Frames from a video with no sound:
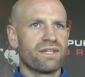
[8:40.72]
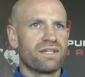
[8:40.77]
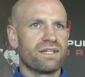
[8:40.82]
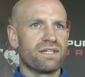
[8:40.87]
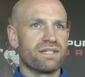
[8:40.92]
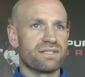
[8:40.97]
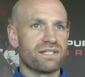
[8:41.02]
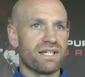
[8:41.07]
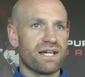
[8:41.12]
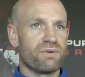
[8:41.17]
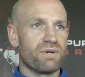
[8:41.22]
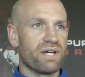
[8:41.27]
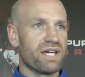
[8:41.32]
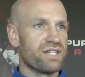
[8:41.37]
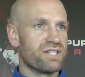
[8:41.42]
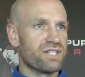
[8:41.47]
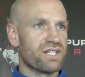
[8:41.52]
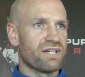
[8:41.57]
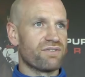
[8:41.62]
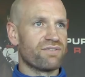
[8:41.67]
He's now at
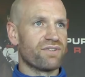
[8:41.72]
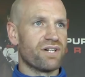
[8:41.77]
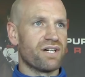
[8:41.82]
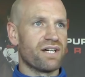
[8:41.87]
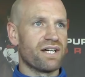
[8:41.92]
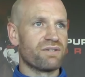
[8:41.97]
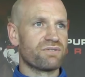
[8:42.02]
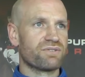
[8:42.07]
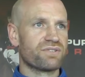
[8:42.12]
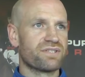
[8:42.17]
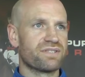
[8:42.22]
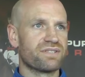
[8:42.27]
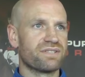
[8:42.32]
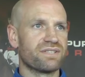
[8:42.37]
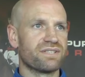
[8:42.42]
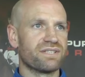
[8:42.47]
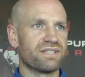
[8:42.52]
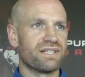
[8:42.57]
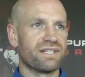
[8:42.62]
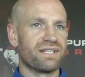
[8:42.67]
AGF Our House,
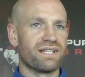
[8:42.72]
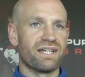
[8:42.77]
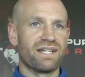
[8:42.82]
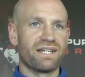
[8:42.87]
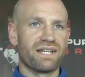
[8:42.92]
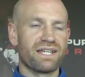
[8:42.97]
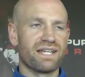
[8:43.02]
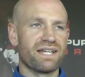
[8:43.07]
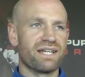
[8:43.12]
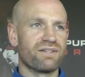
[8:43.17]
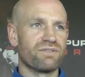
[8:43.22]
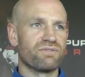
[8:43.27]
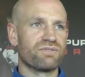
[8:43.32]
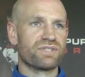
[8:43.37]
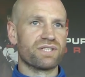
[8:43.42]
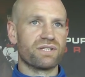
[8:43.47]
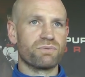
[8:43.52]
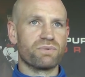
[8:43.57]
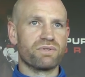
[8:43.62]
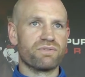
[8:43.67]
and again,
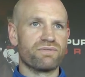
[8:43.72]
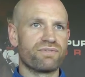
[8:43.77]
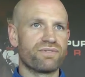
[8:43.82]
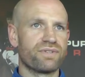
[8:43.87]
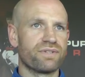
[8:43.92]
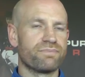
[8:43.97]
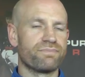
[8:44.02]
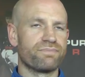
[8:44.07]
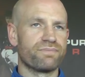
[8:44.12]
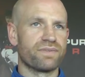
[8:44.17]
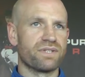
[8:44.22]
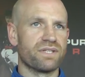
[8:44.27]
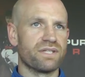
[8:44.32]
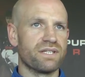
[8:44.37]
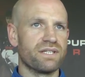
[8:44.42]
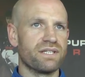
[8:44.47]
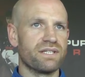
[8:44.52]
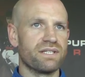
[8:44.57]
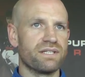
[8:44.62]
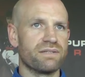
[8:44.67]
obviously with
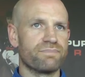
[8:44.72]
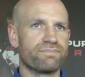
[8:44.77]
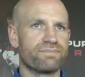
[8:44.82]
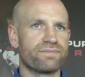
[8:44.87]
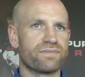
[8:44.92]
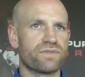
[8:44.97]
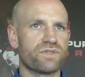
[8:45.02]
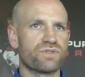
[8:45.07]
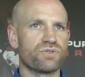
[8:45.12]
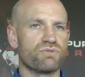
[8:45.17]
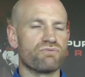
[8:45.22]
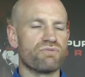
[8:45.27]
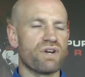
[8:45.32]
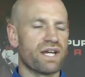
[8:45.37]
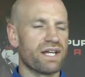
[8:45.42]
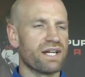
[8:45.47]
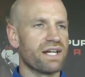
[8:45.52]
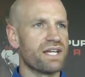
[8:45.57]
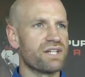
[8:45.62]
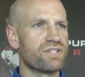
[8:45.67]
the sort of
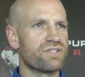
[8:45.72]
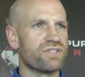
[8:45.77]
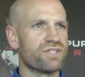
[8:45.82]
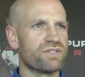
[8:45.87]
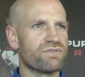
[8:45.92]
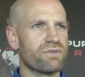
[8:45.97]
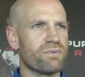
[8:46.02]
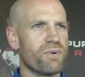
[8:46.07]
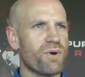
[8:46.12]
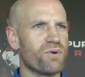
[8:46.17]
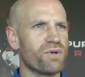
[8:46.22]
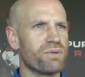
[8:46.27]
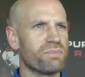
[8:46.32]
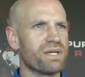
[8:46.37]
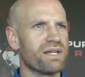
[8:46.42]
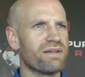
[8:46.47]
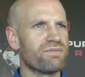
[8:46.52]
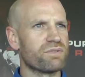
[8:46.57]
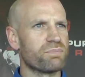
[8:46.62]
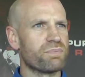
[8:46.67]
regulations of him only
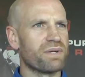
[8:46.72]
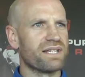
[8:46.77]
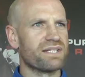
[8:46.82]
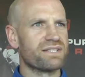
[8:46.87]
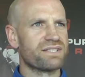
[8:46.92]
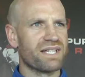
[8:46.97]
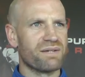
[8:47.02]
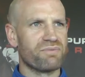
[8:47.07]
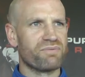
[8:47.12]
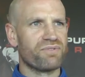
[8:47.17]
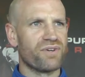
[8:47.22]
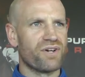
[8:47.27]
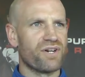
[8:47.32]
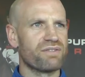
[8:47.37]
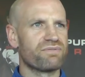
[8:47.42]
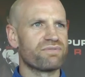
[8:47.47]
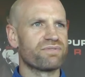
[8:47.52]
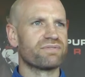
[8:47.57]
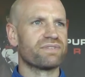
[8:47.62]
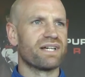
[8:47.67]
being able to play step
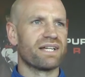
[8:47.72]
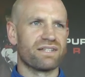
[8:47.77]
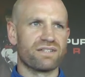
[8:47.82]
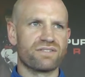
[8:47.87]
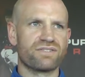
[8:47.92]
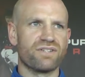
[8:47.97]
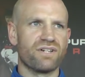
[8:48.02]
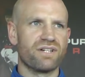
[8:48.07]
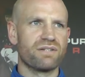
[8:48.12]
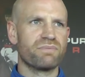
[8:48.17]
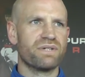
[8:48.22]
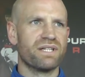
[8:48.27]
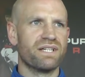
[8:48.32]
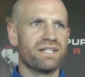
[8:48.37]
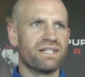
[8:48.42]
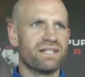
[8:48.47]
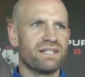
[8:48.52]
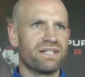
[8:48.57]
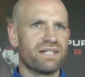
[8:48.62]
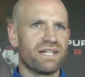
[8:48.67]
5 at the time,
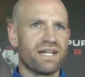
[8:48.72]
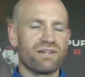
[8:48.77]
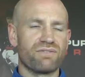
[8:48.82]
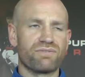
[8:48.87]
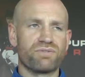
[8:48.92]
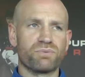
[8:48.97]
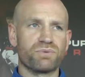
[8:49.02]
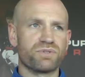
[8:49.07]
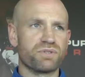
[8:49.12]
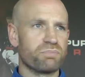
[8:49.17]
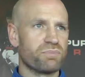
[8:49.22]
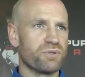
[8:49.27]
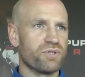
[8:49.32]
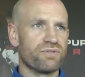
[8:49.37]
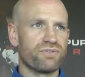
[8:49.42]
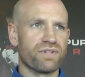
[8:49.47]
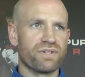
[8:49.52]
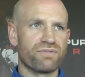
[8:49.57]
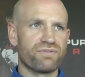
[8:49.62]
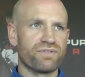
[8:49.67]
Hereford was a
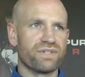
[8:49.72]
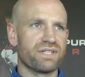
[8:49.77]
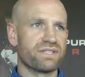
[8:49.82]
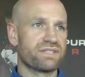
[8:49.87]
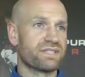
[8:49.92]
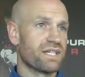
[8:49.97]
perfect fit.